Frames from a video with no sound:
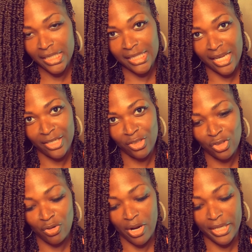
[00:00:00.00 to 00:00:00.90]
decided to
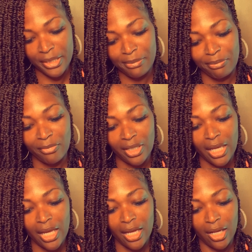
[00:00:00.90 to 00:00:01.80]
try it.
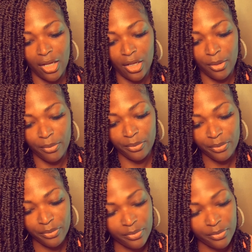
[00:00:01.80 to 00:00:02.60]
Um,